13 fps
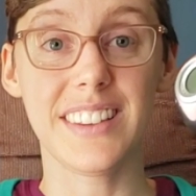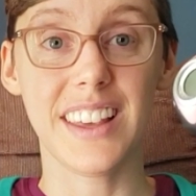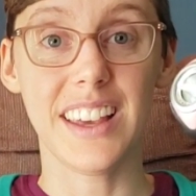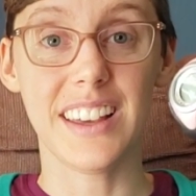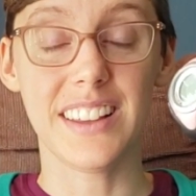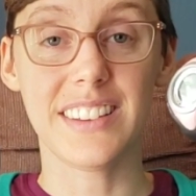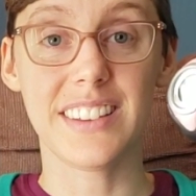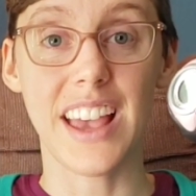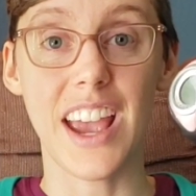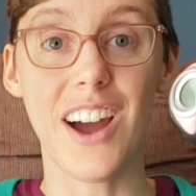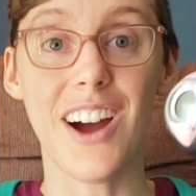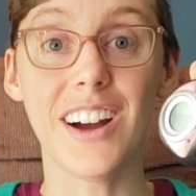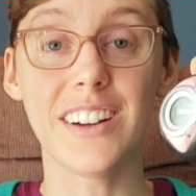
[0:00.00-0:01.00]
is a
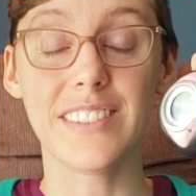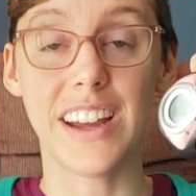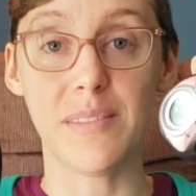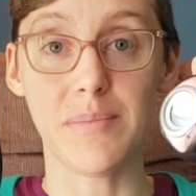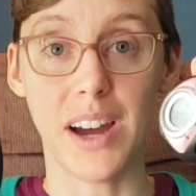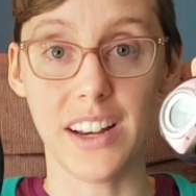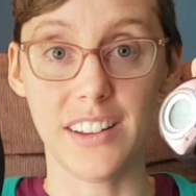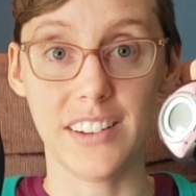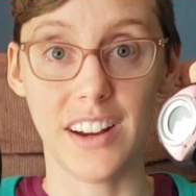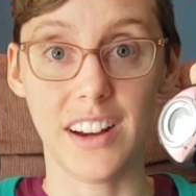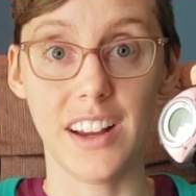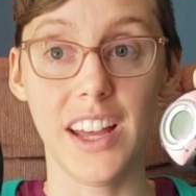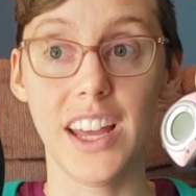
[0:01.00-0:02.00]
heart rate
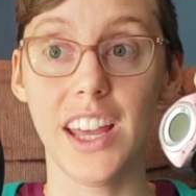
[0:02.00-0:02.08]
monitor.